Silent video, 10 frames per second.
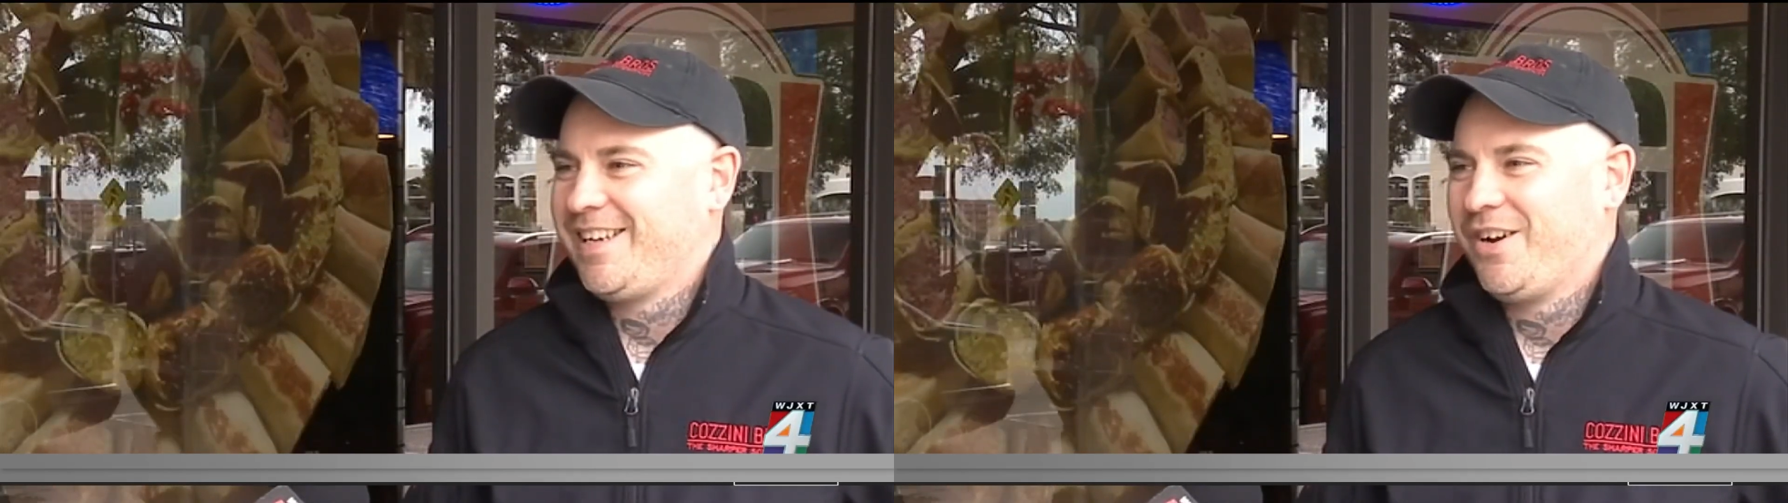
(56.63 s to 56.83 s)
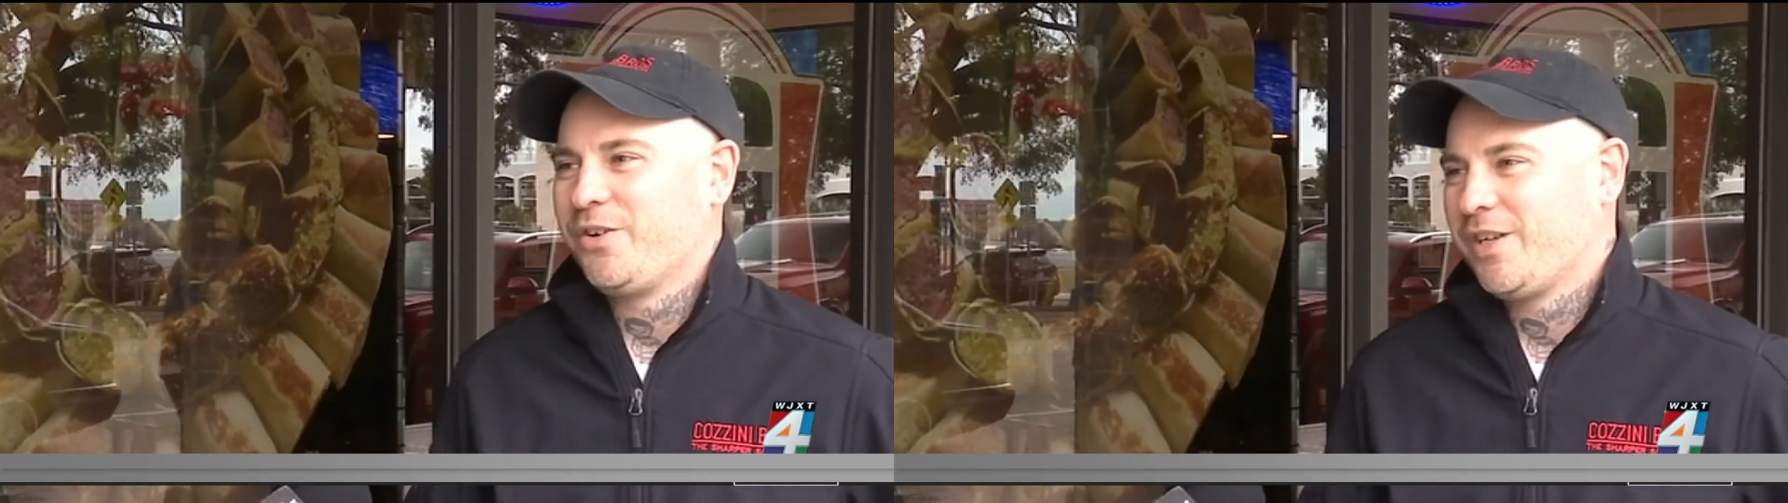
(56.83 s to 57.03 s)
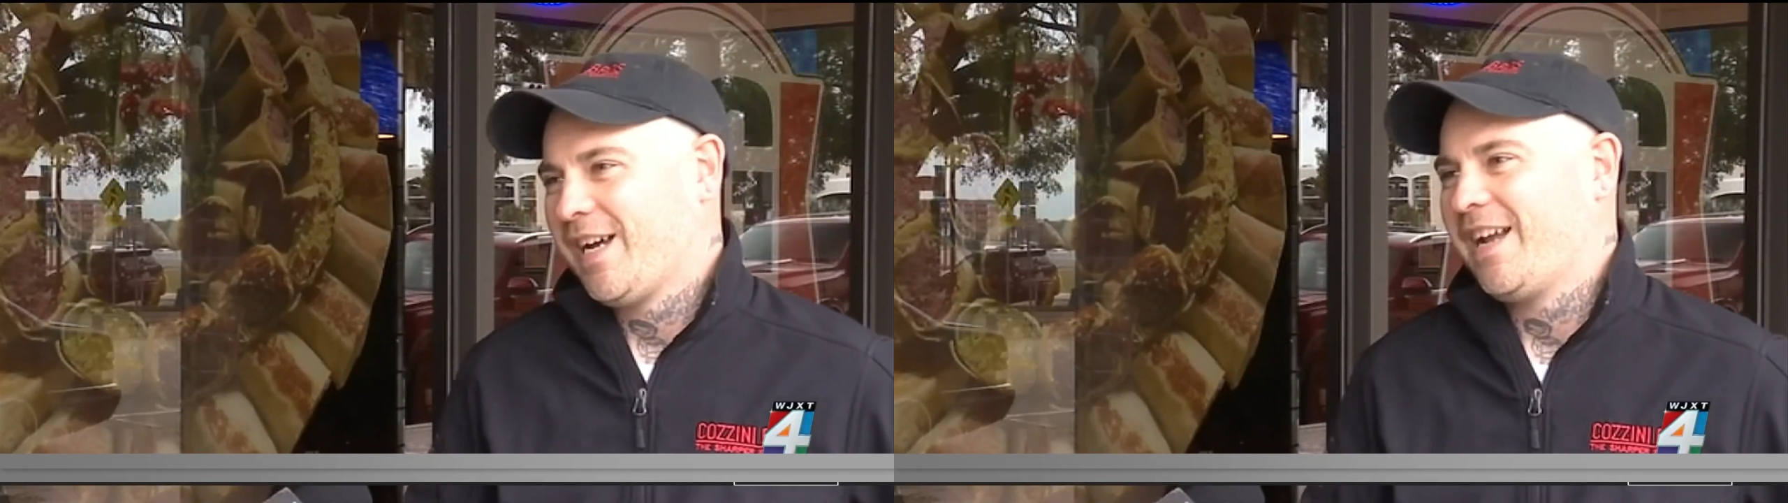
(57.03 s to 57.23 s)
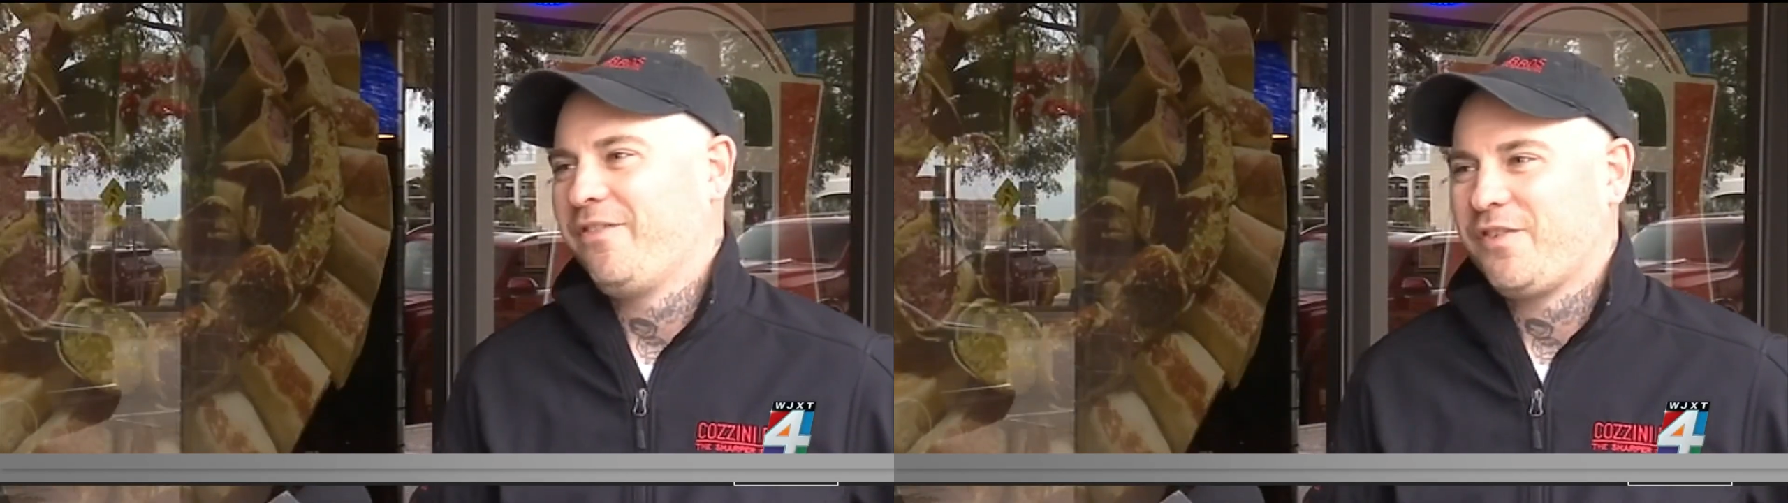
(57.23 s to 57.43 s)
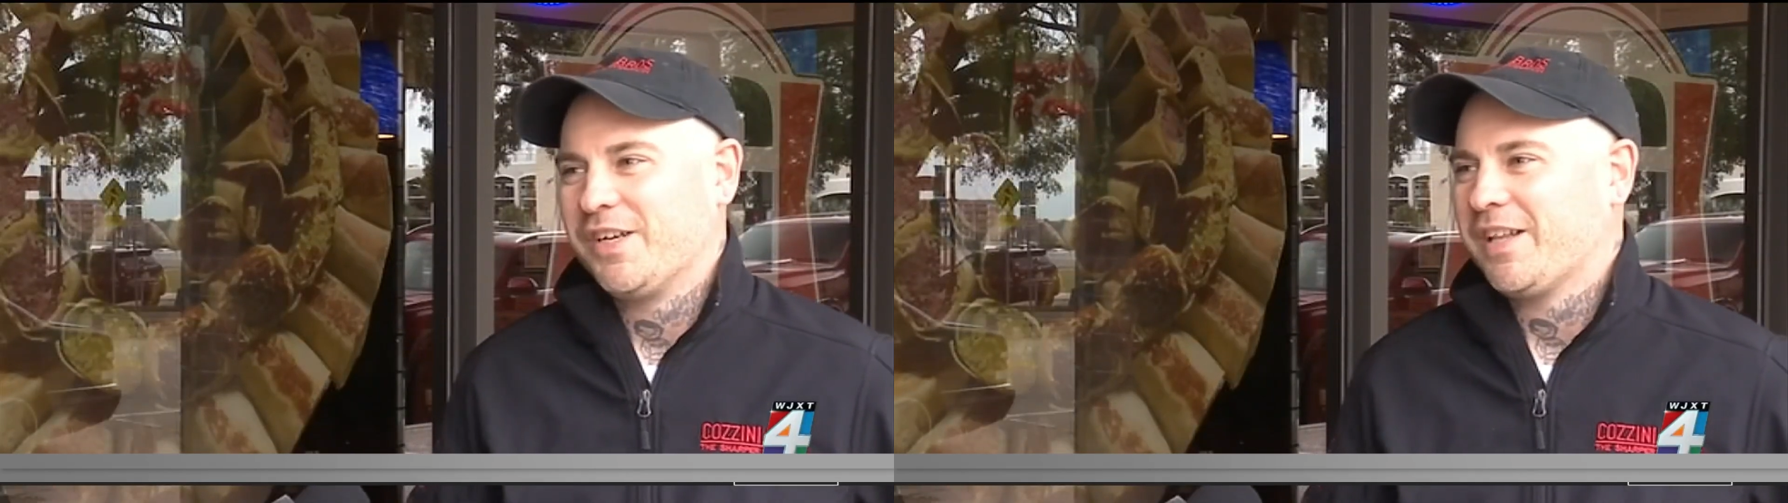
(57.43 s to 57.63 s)
You know, you can kind
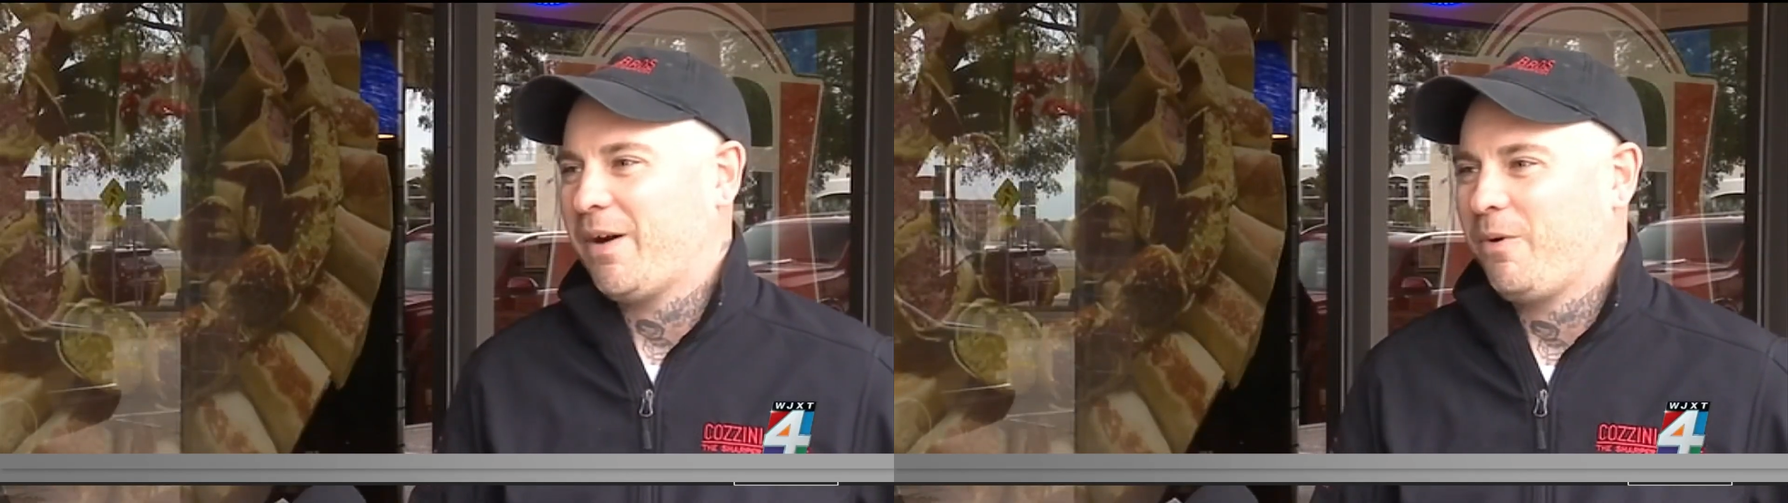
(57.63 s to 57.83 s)
of feel that